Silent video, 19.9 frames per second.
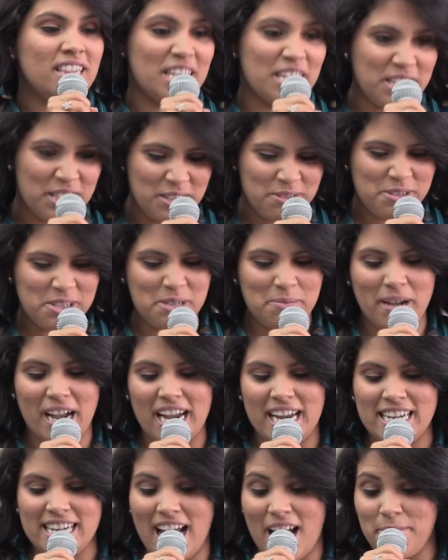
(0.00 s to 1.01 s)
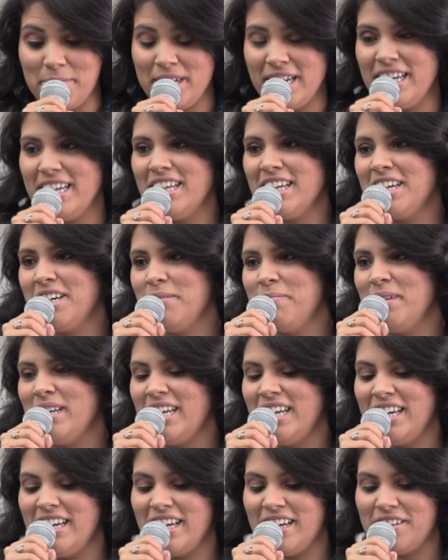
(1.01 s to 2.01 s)
thank you to my nominating
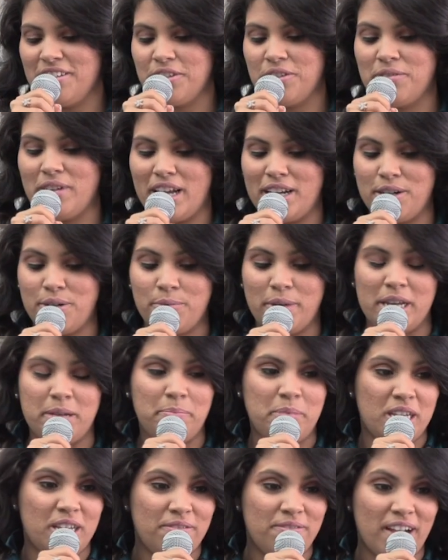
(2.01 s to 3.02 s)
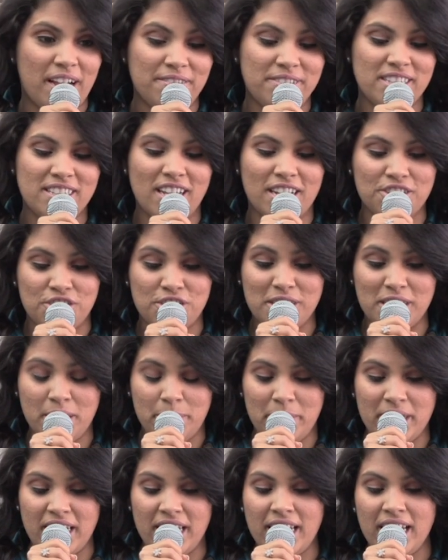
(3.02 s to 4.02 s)
committee and the United Way P5 selection
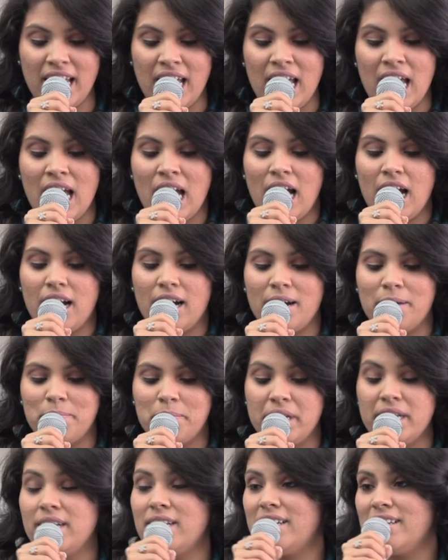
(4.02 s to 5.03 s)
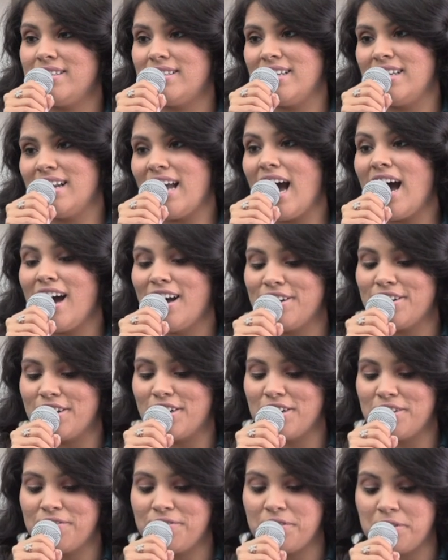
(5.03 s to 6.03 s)
committee. It is an
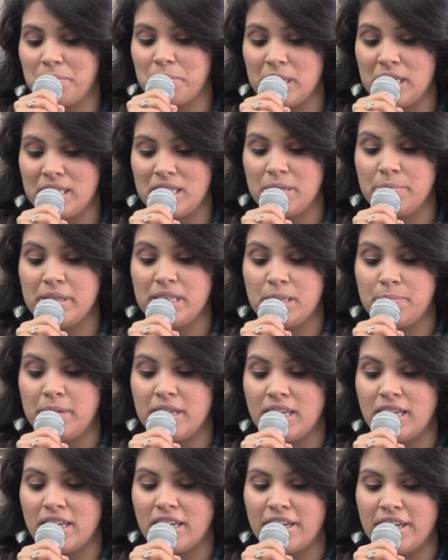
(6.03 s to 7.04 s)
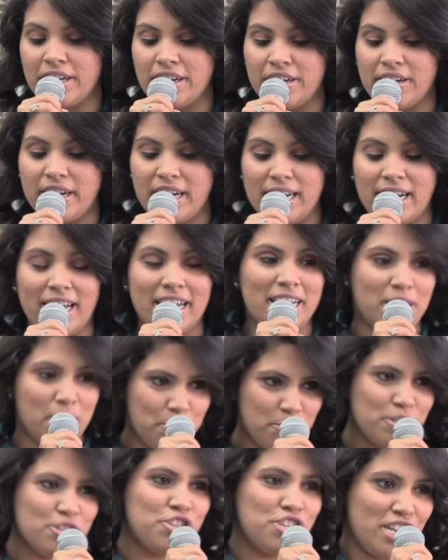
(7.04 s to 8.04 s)
honor for me to be speaking here, and I
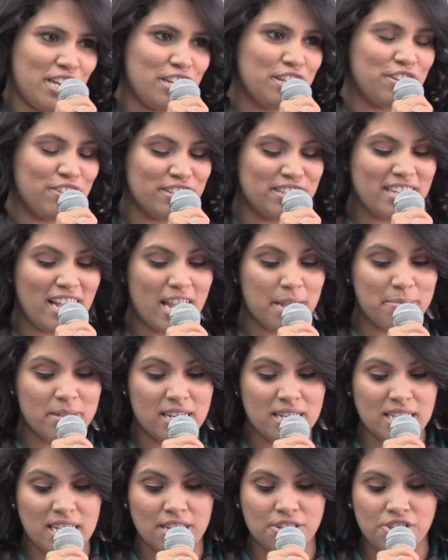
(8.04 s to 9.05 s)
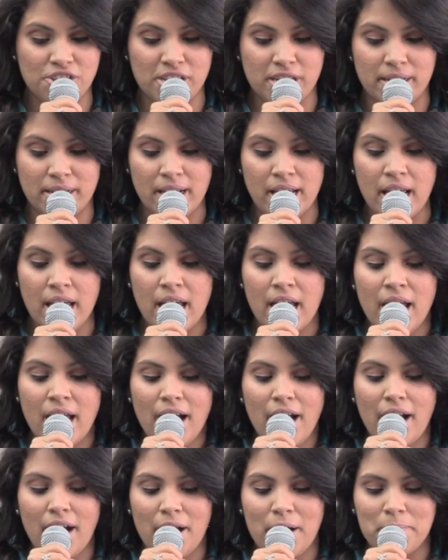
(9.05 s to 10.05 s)
appreciate your time and attention.
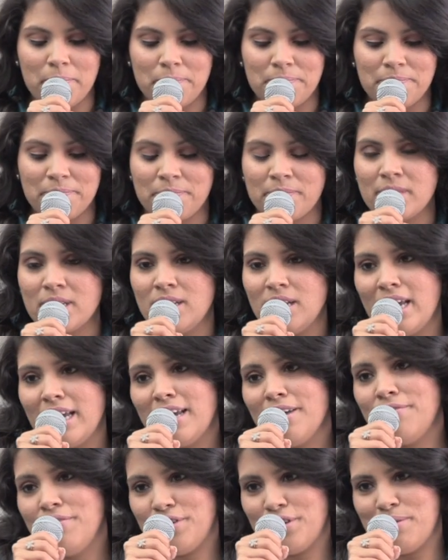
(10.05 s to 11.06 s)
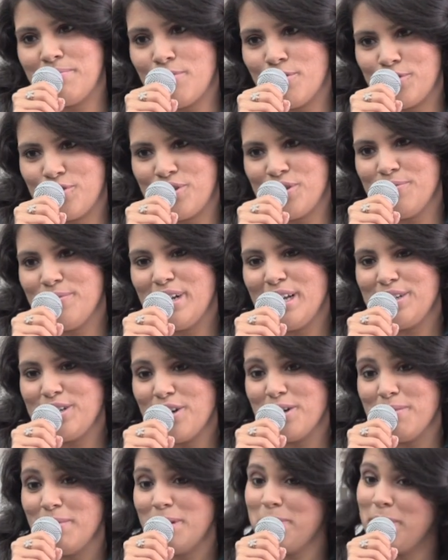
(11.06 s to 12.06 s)
I get very emotional when I
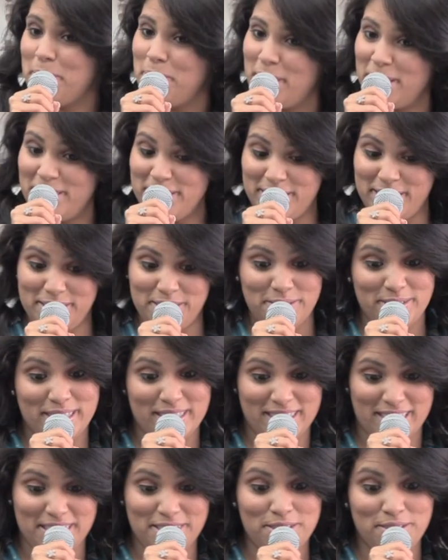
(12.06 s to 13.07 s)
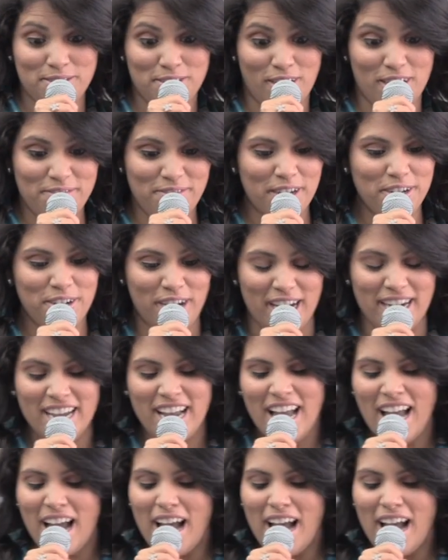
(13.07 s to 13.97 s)
talk about my parents, as you can see, so sorry if I cry.